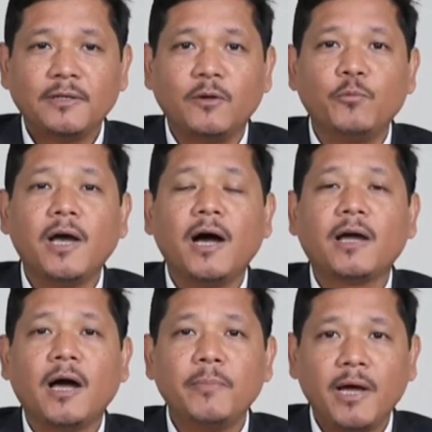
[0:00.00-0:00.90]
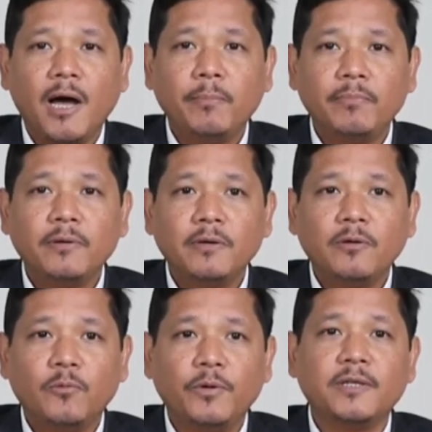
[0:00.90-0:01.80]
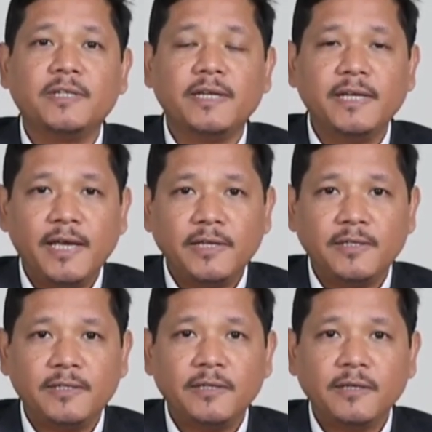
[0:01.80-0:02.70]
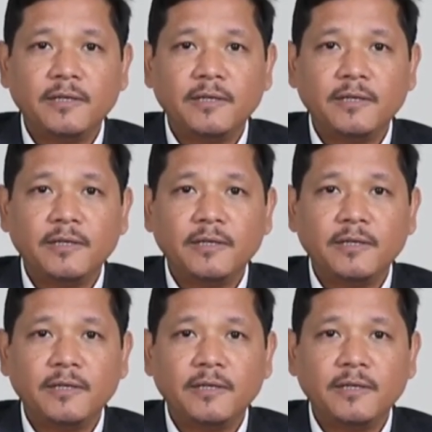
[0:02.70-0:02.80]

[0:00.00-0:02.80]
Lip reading: that we are coming up with a dedicated